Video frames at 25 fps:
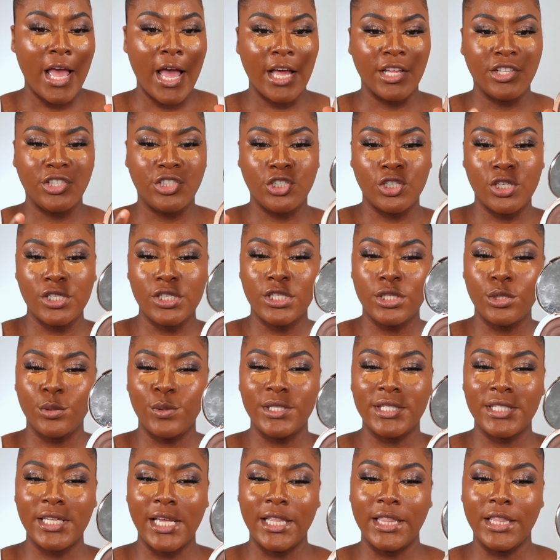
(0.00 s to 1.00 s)
And just so
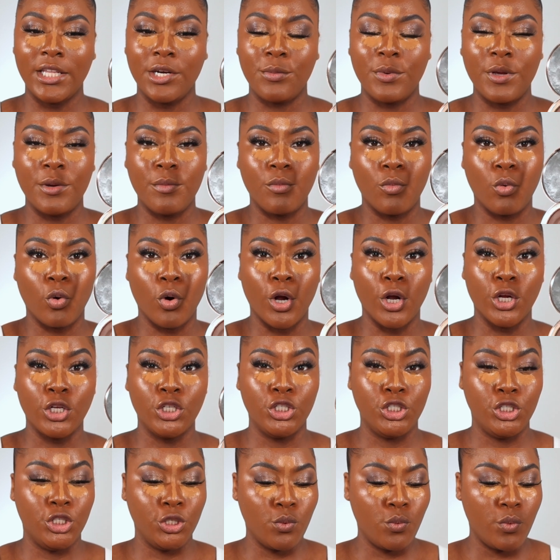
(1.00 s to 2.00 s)
it's a little bit more
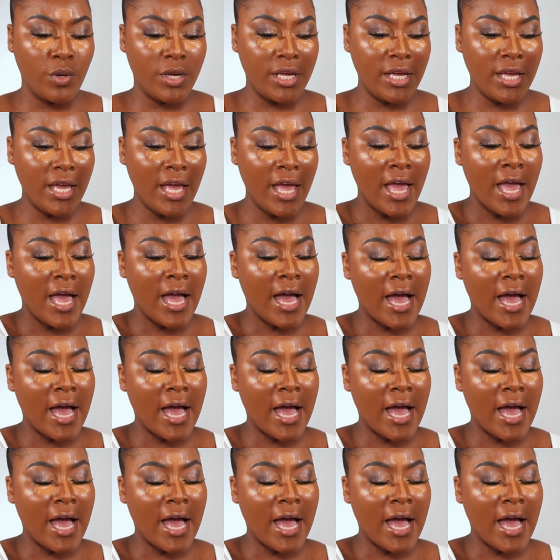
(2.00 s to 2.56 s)
dewy,